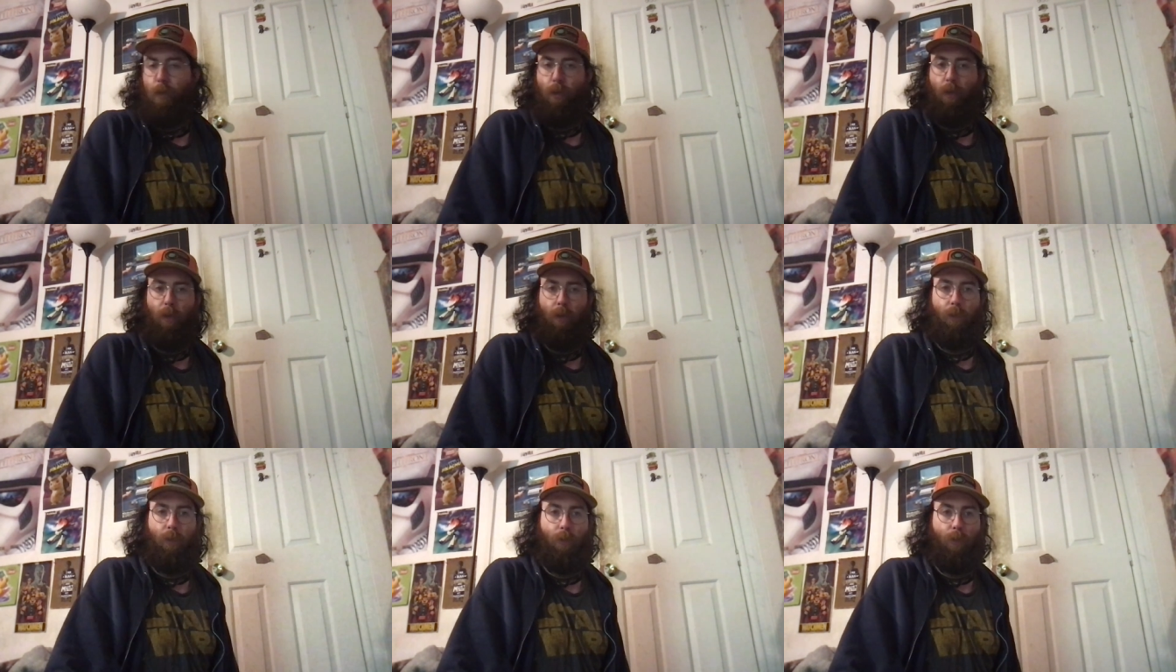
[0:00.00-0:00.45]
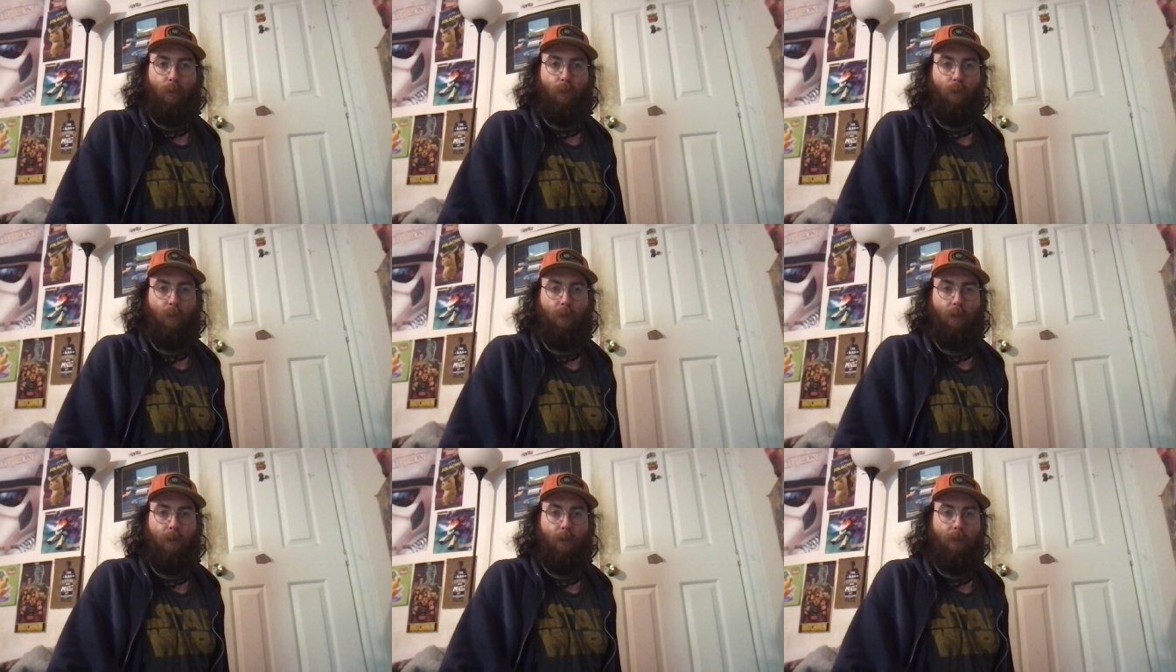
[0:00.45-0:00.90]

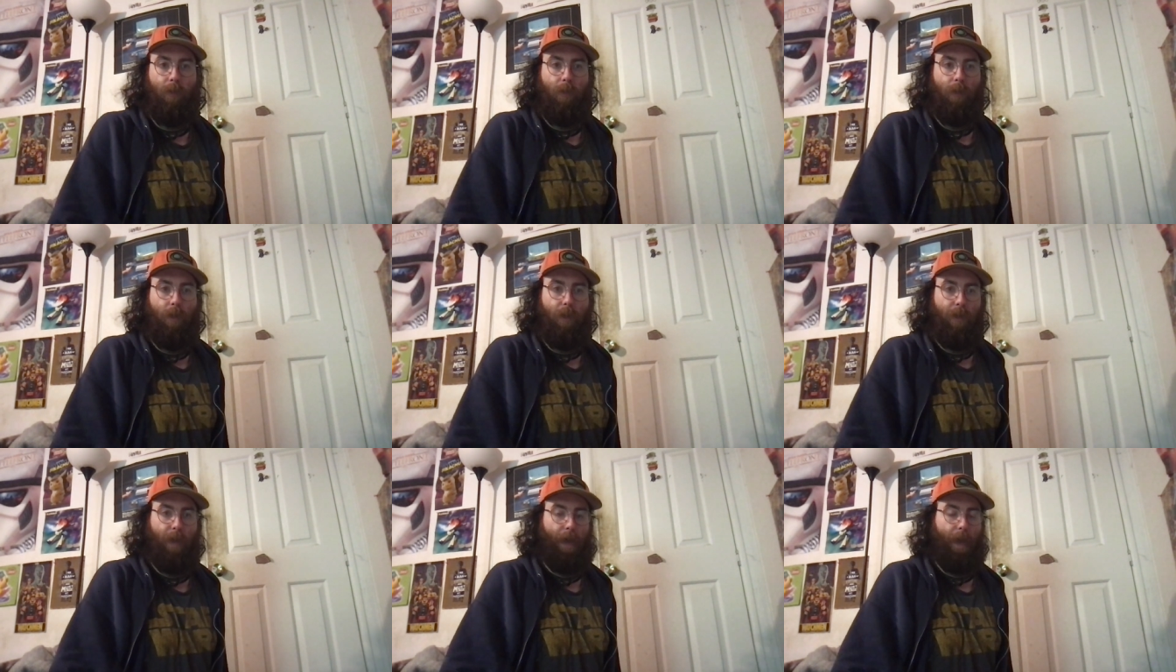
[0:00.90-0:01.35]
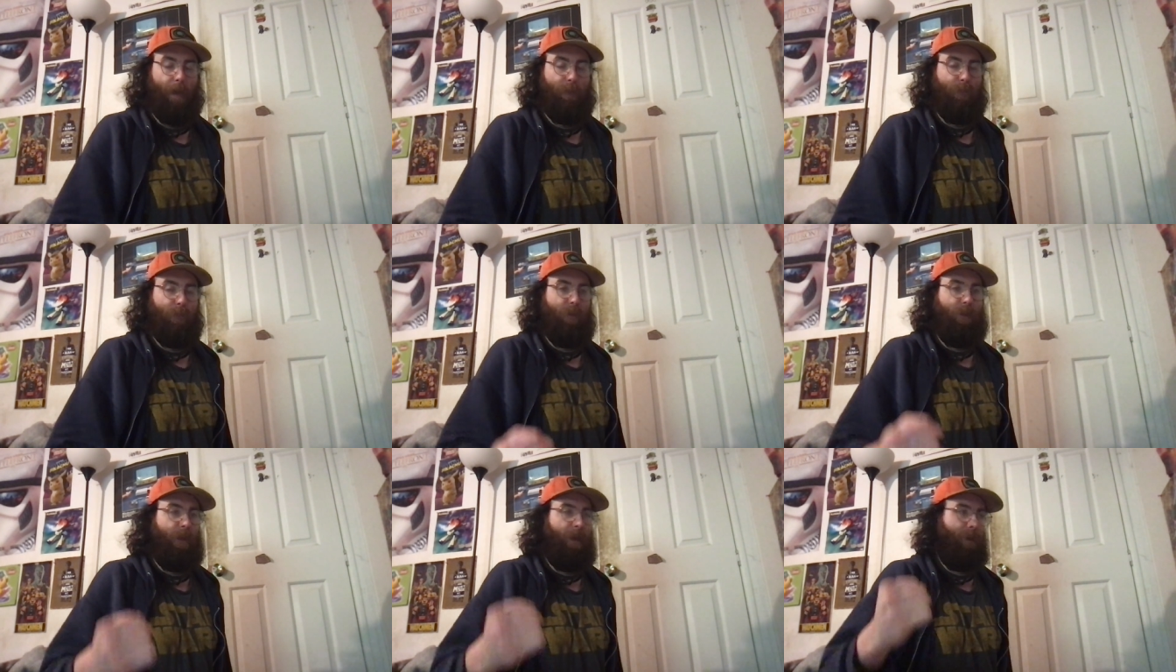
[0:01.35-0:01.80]
own
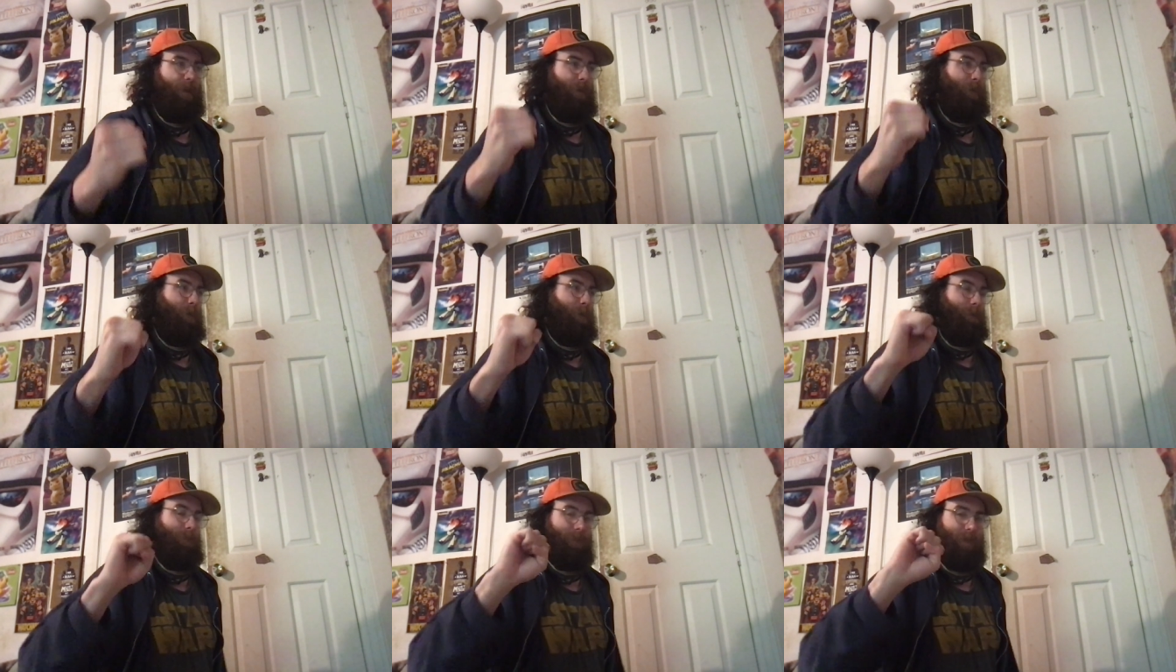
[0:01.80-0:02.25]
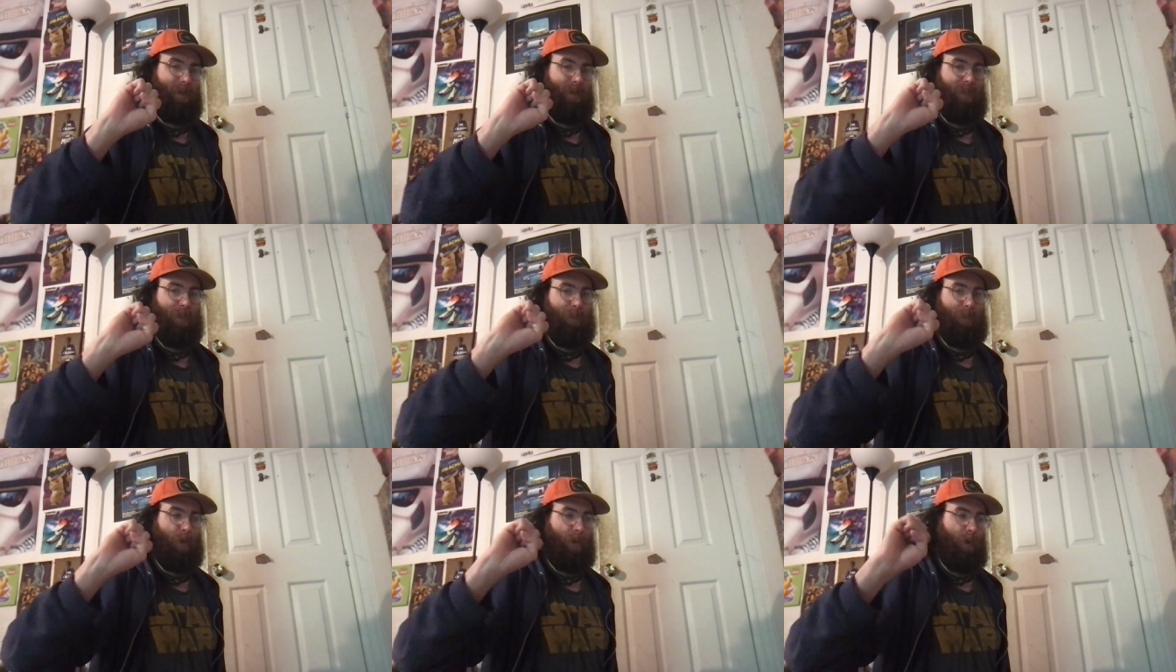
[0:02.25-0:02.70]
after a little nice
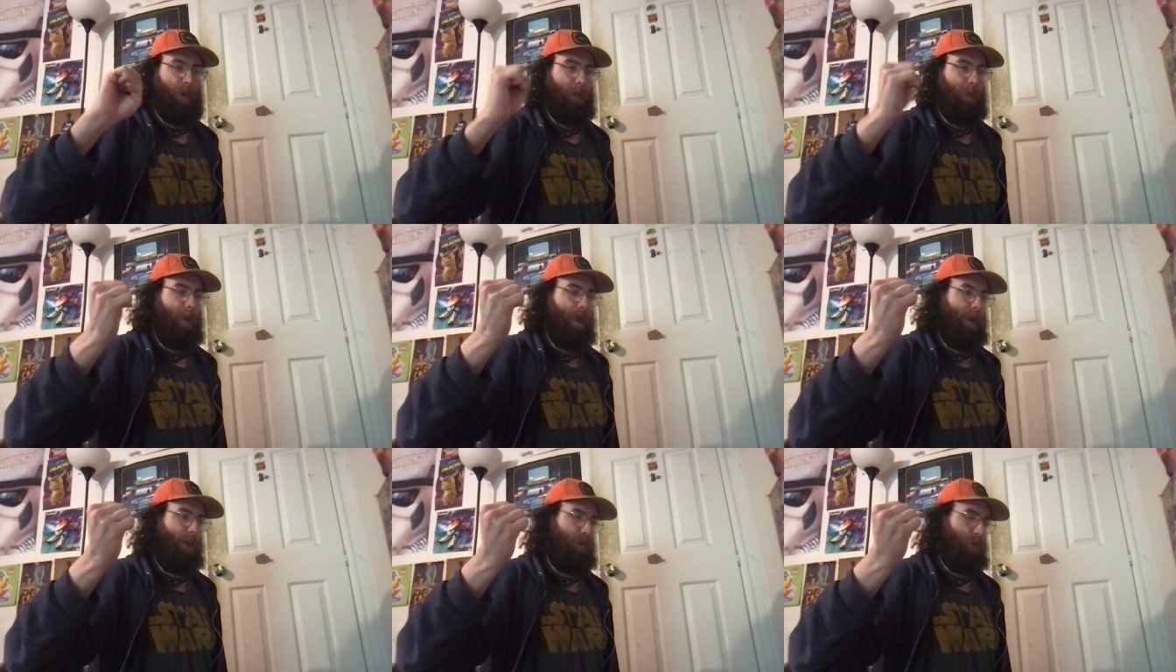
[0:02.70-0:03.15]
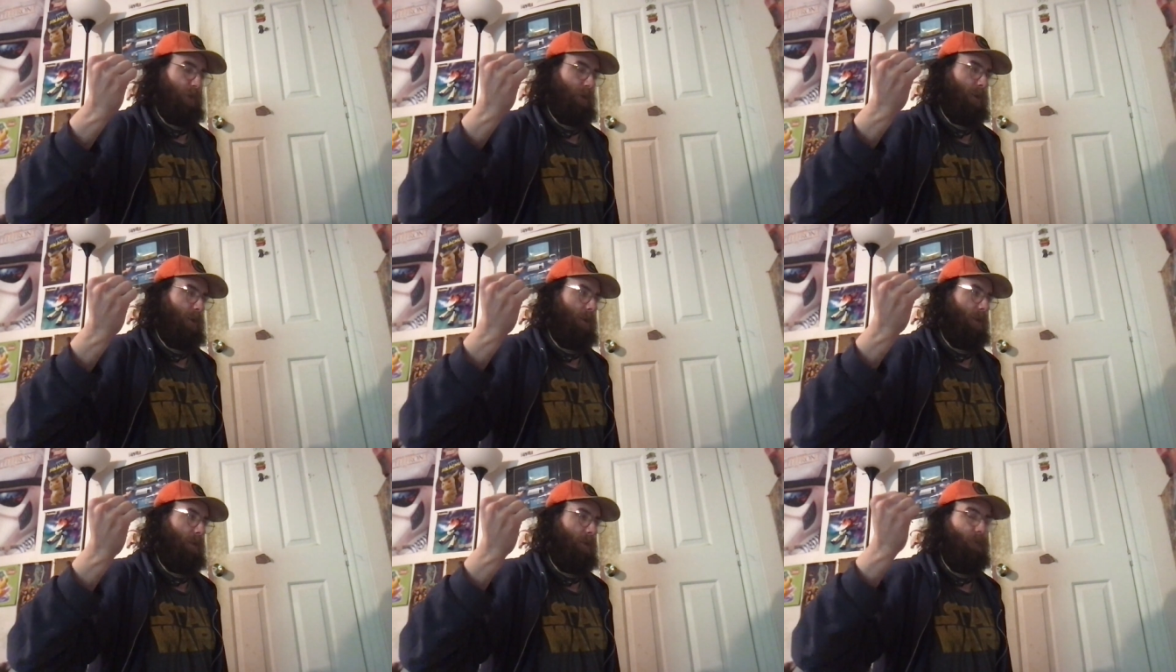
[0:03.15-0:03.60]
sparring match
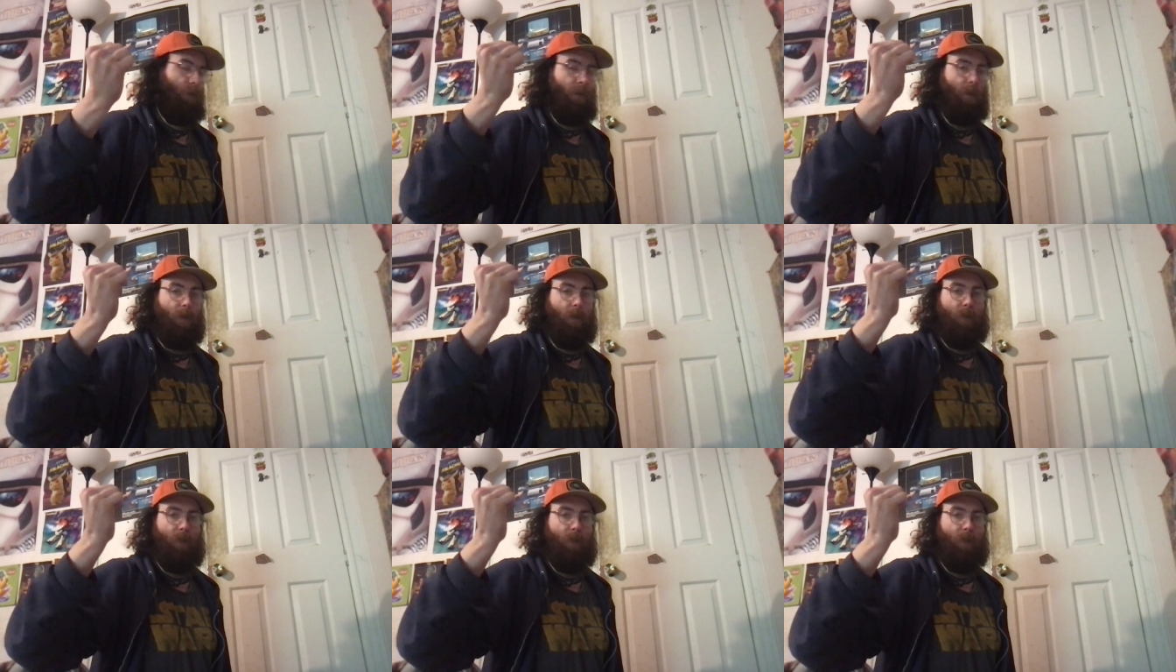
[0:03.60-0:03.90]
of